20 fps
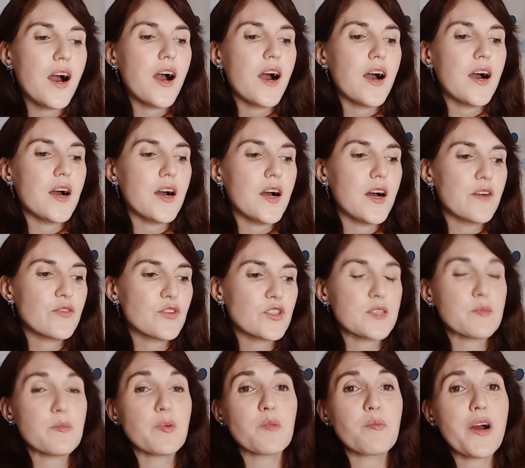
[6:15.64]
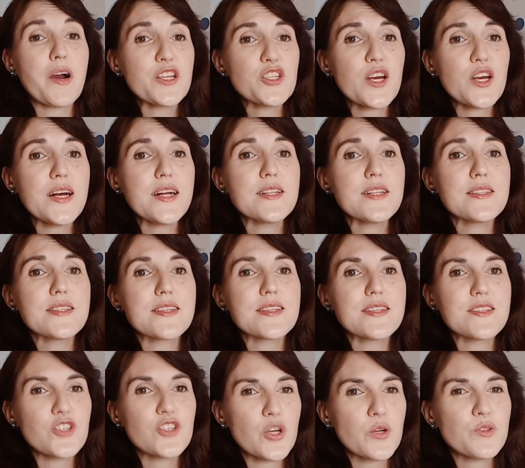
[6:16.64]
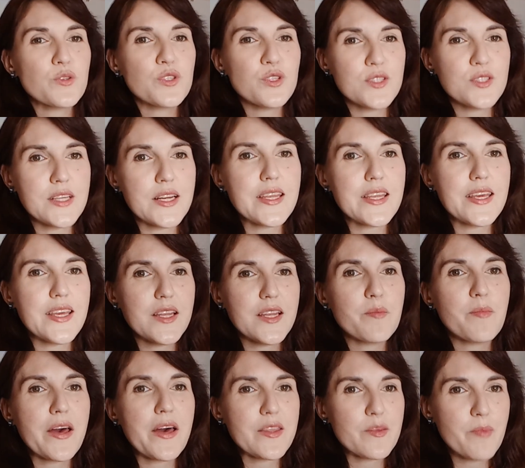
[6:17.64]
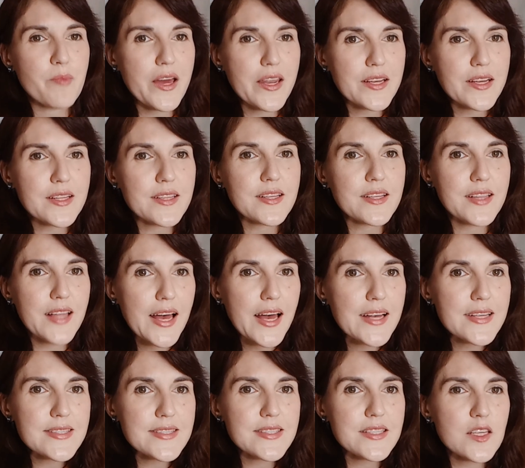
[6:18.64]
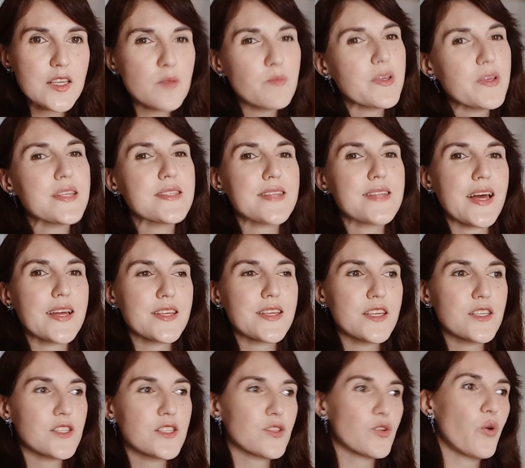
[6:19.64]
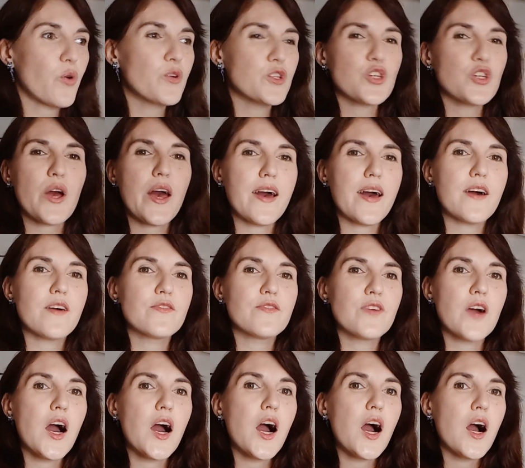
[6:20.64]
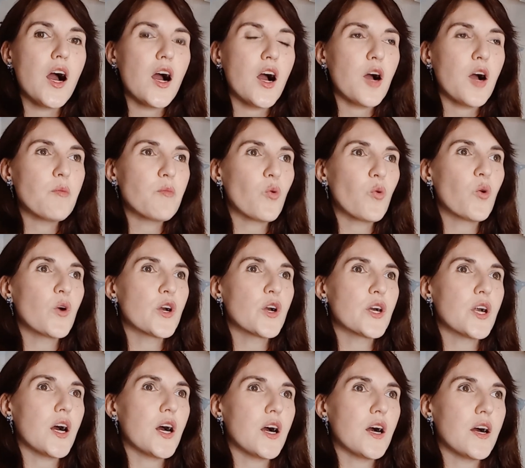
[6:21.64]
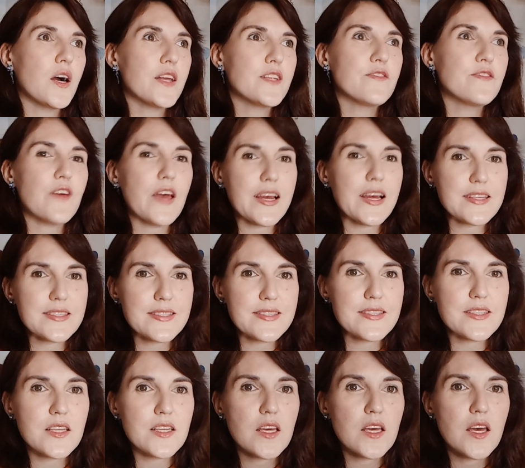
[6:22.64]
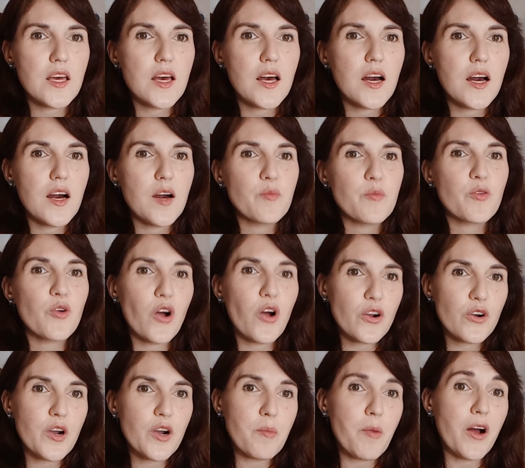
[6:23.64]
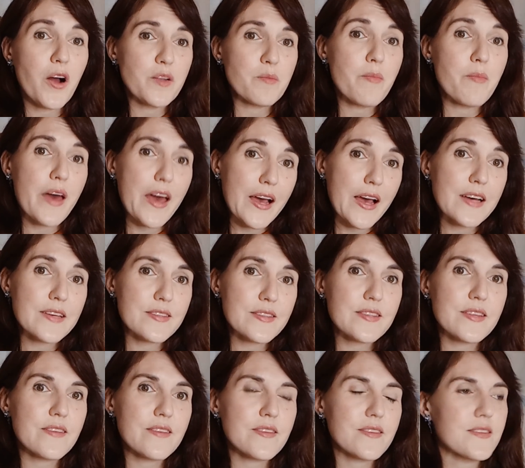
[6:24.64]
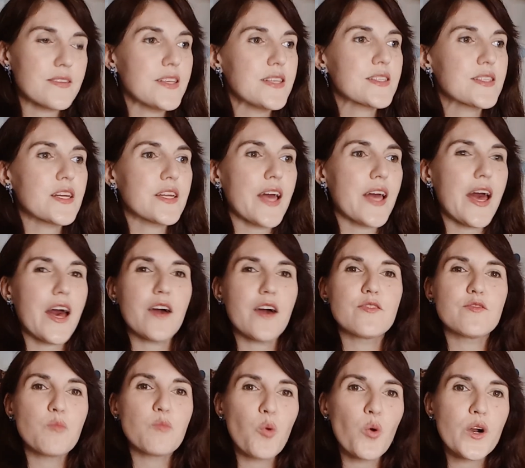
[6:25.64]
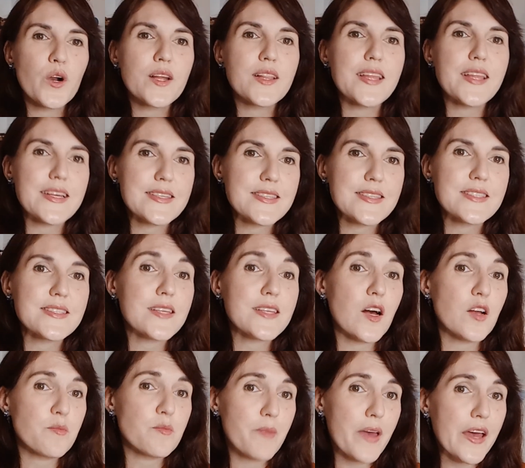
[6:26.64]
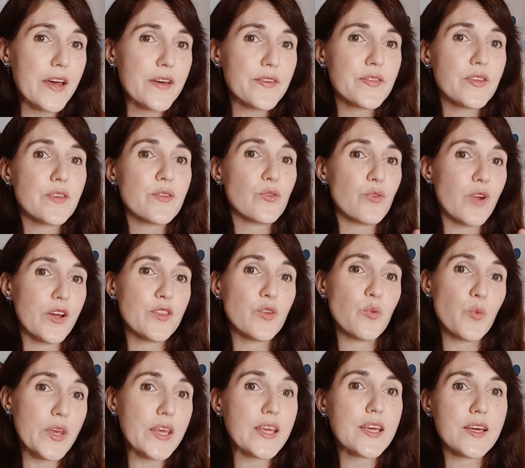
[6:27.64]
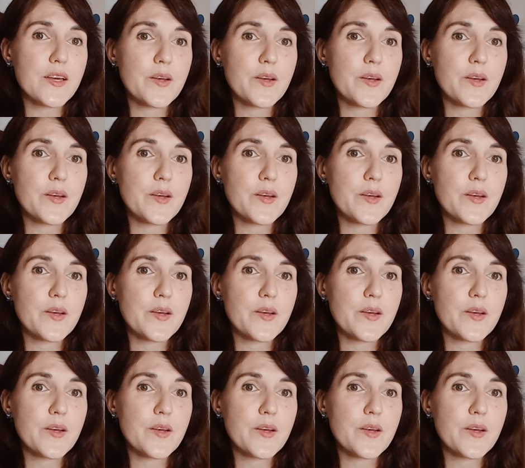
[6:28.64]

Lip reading: For example, my child chose to study in a mathematical class. It means that he's going to have a more advanced program on math. He's going to have more lessons on math throughout the week.